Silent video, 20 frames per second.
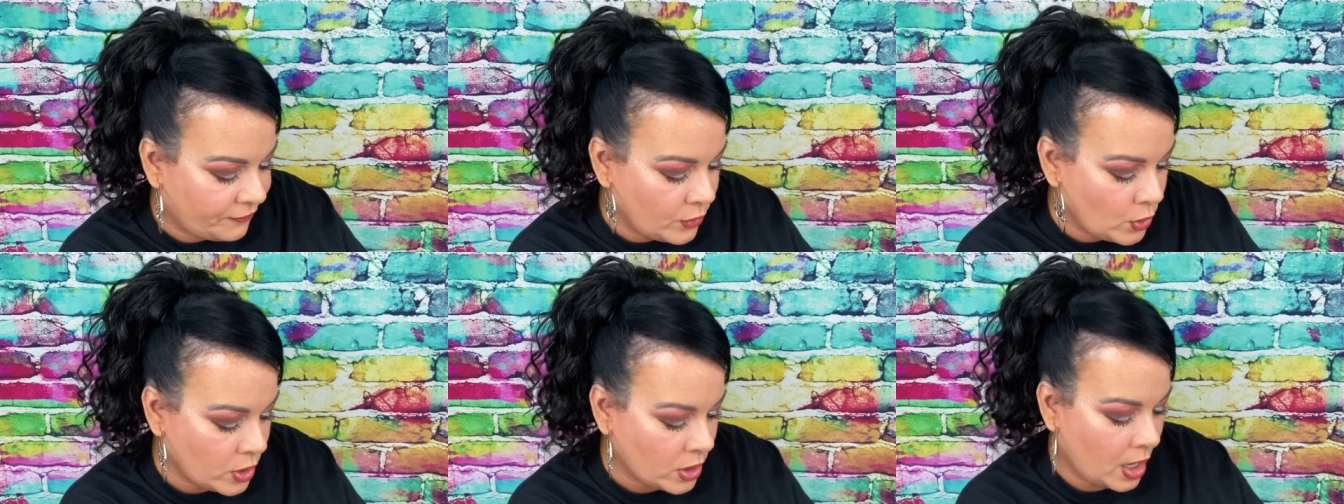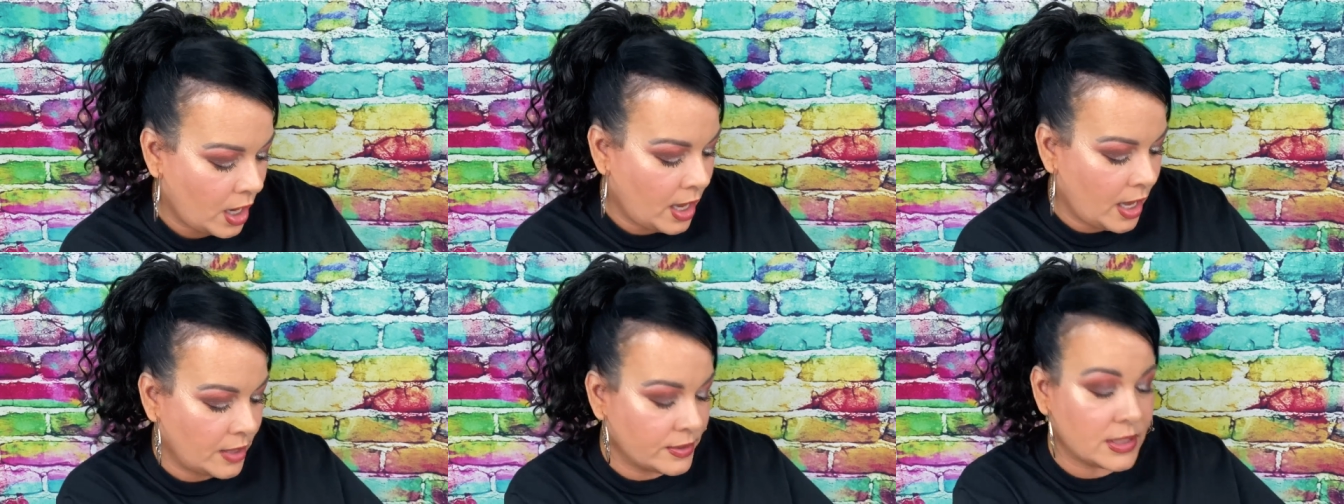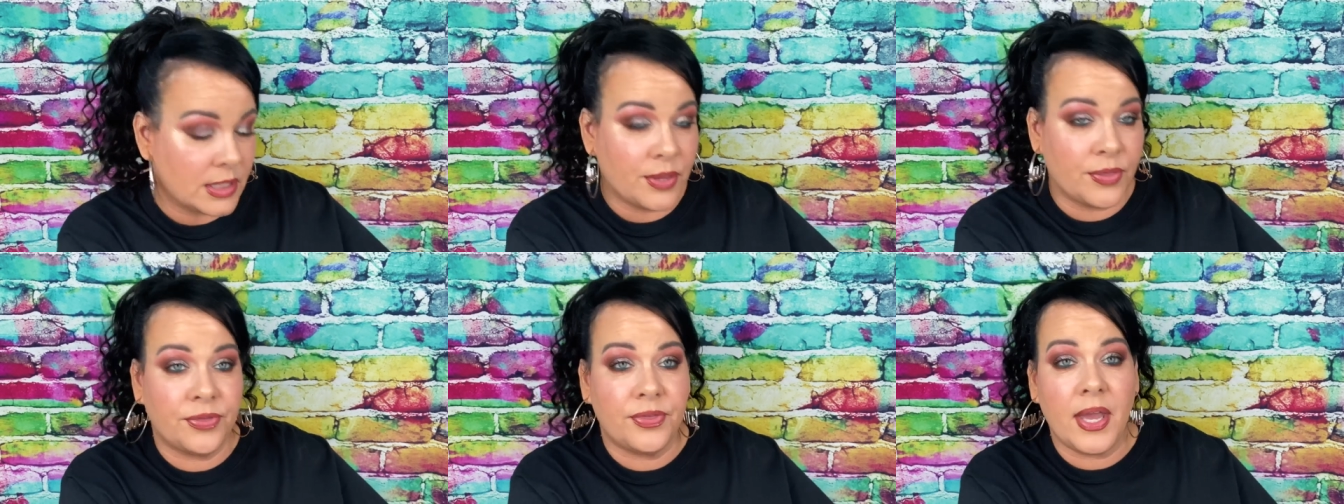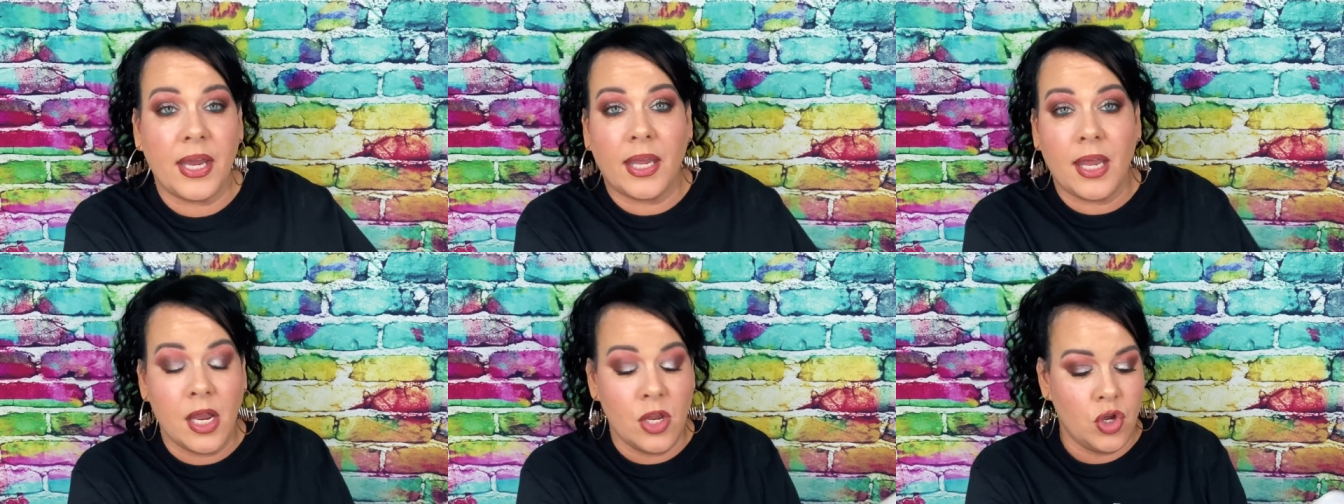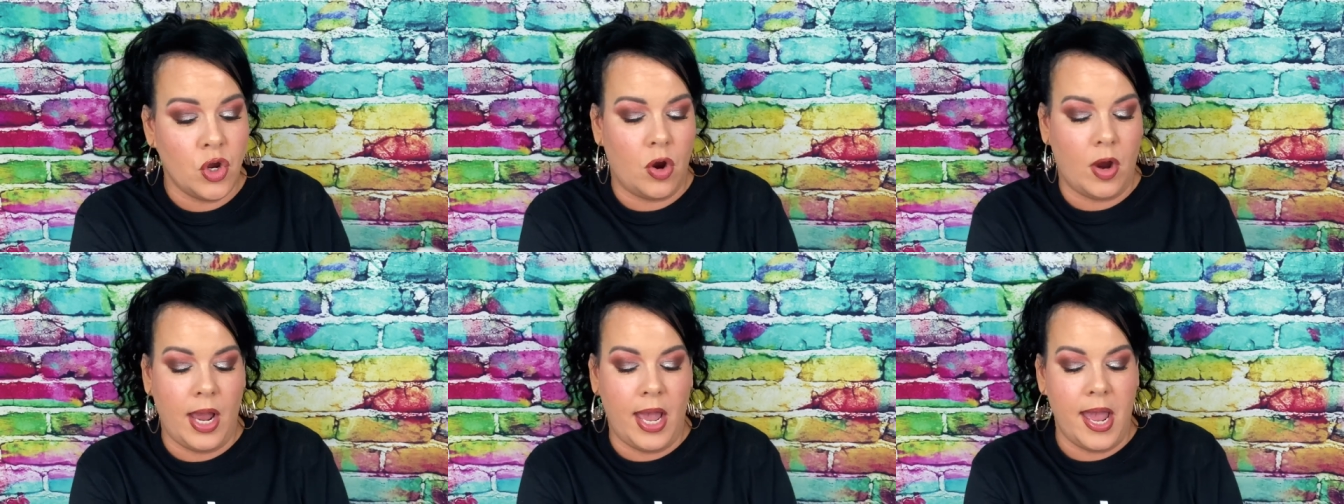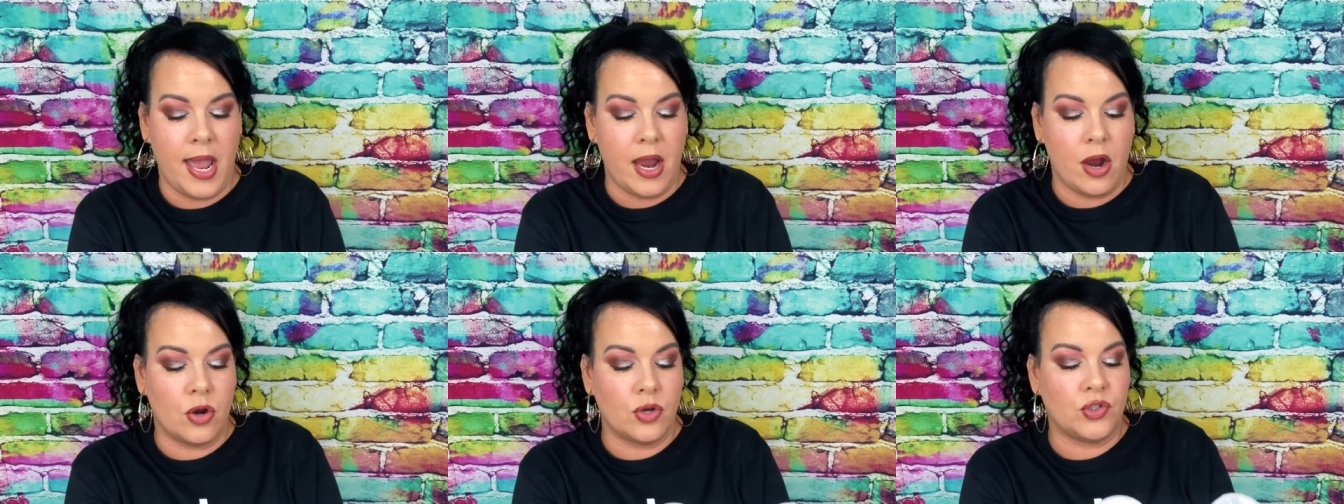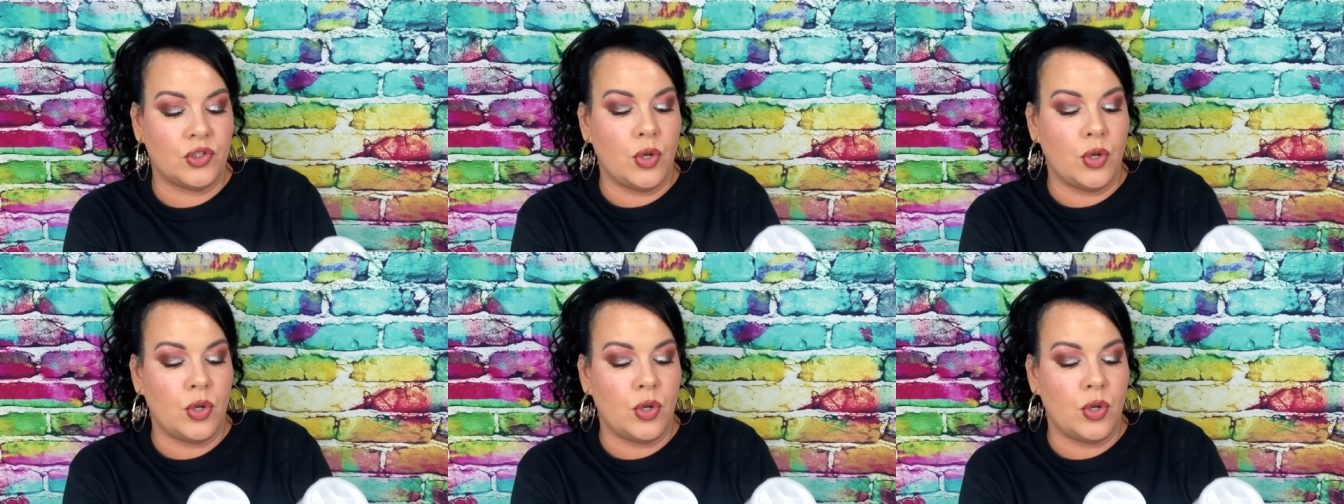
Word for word: for uh, to thicken your hair.